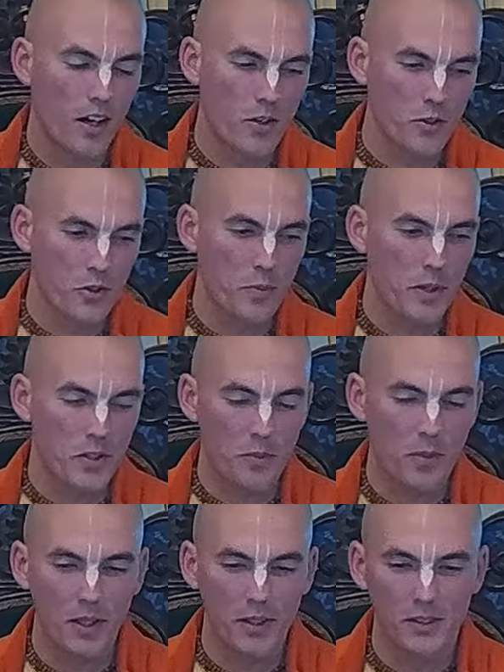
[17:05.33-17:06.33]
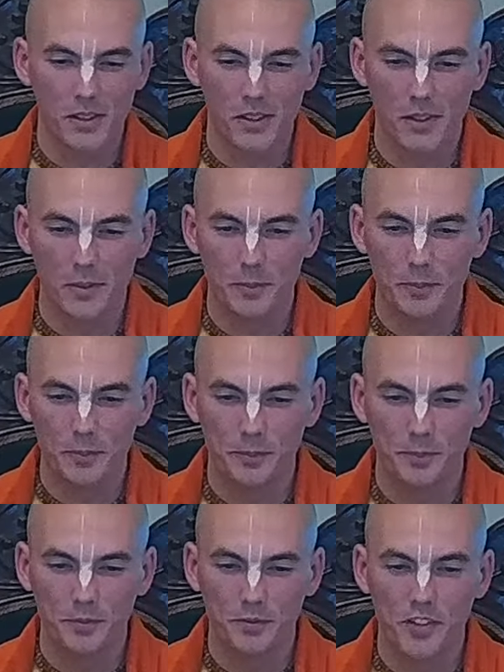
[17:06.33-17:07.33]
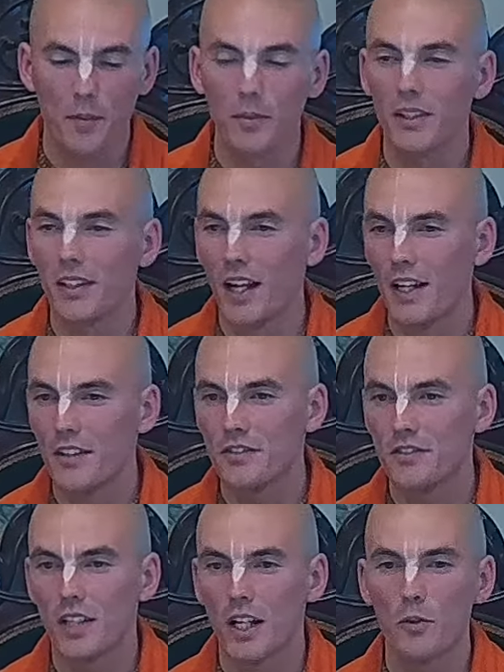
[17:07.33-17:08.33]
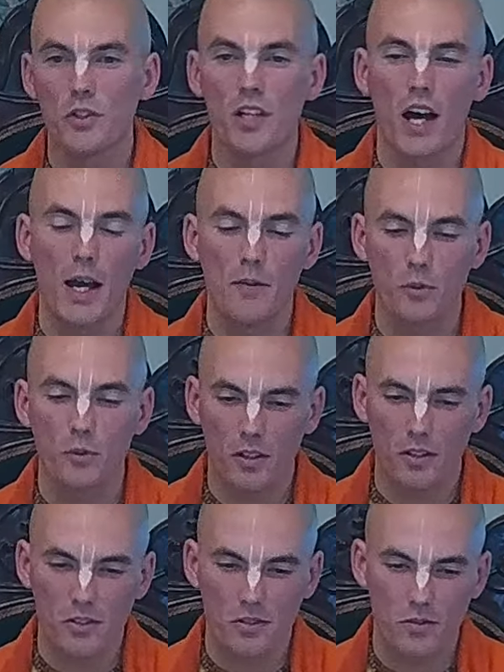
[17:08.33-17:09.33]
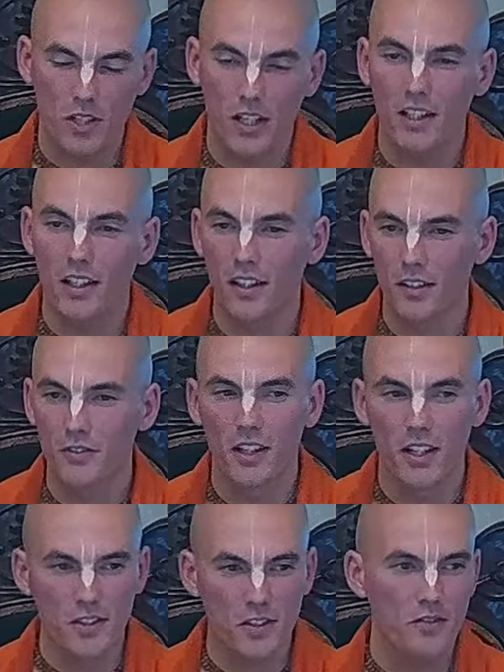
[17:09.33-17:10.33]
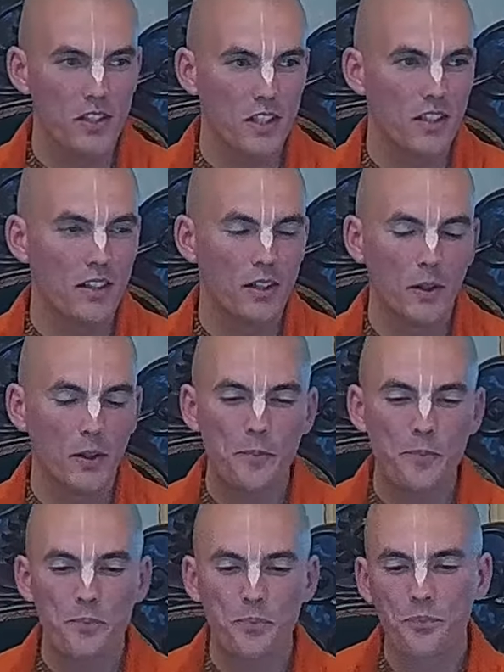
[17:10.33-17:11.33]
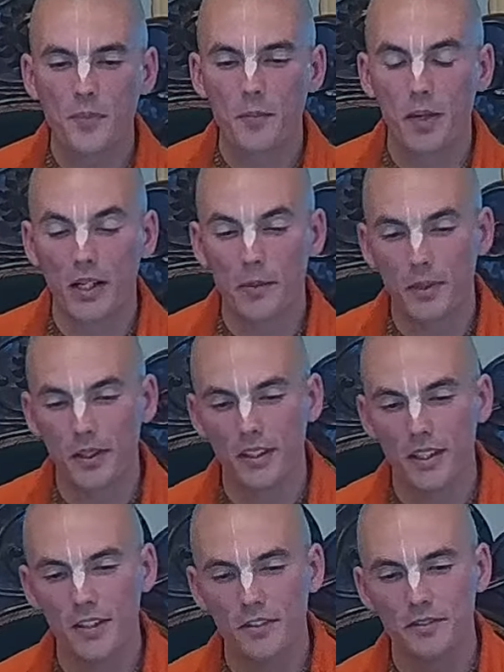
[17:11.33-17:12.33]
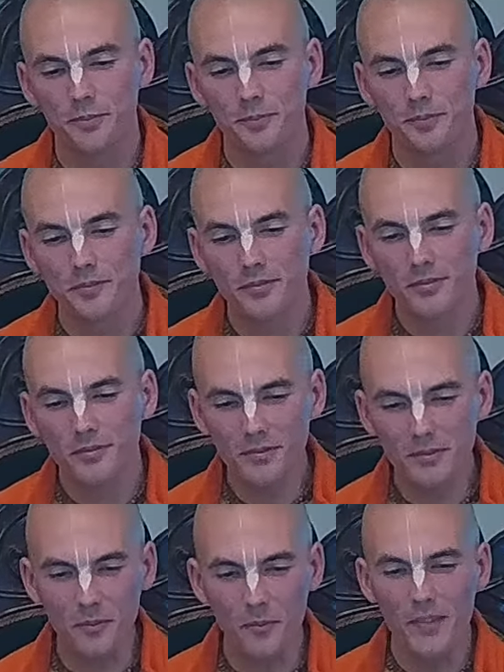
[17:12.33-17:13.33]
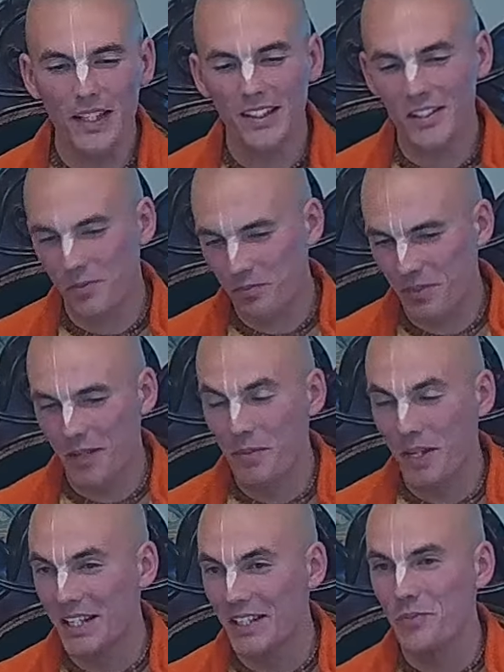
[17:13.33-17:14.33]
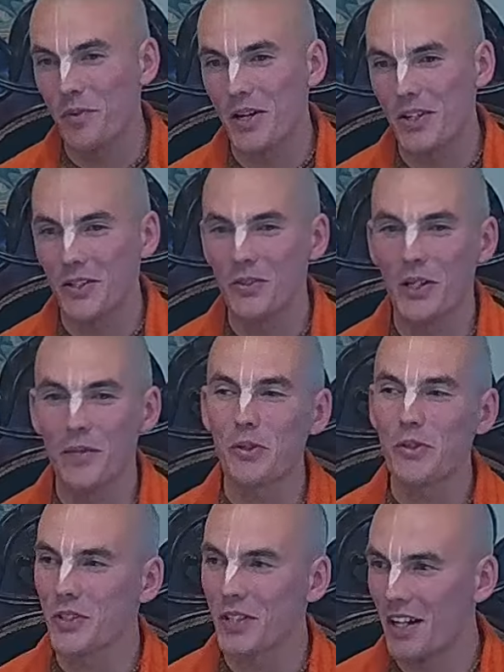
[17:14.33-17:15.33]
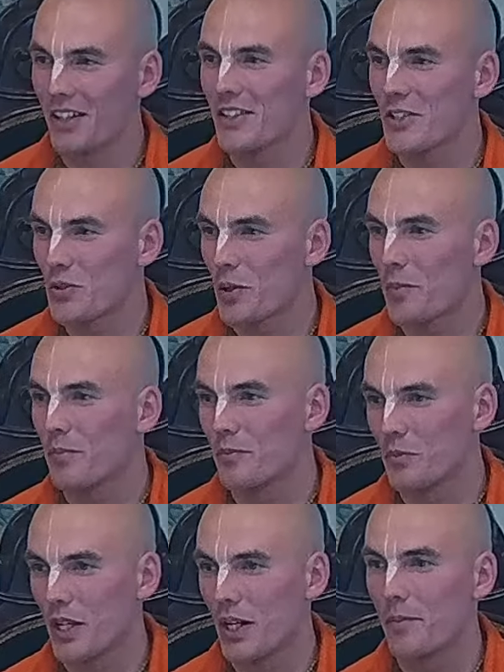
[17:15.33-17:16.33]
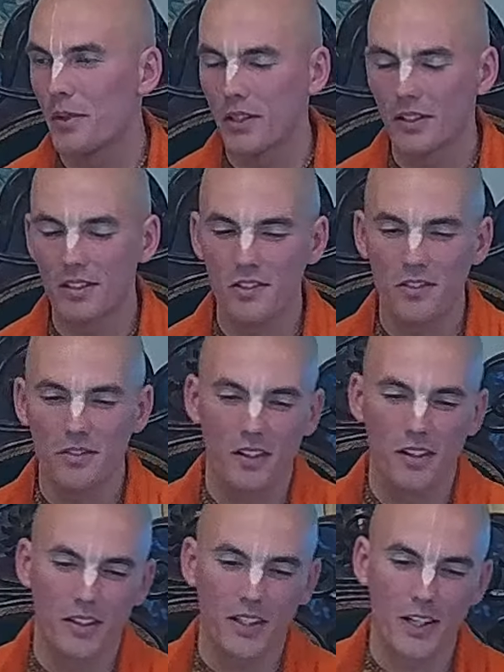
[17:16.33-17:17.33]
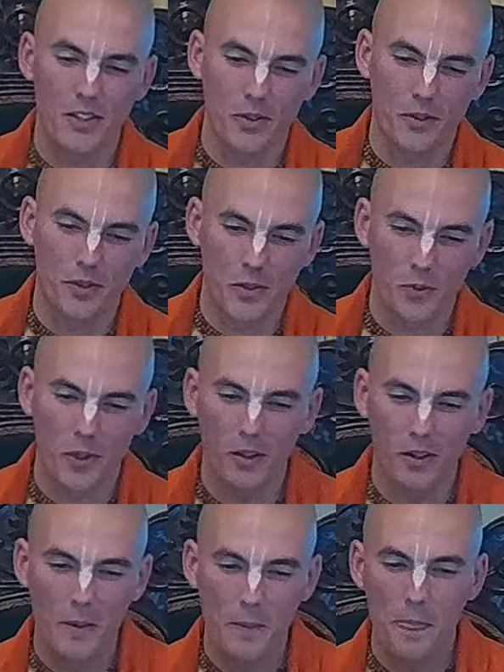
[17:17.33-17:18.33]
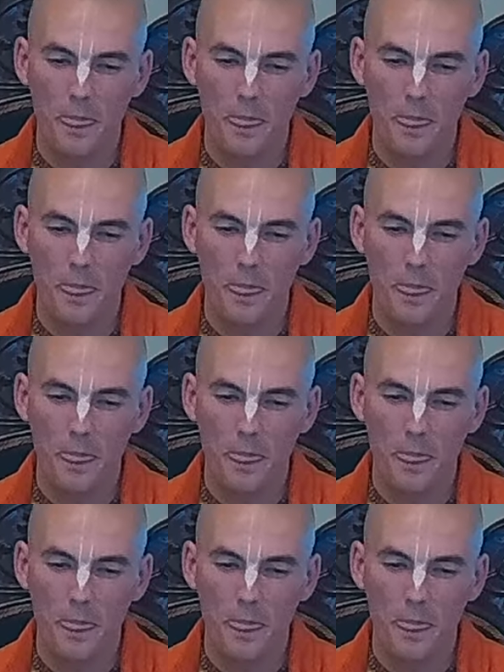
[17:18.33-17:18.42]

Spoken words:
Also speaks about family life, how time works, Sankhya philosophy, by Kapila Dev. And there's many inspiring great personalities that appear in this canto as well,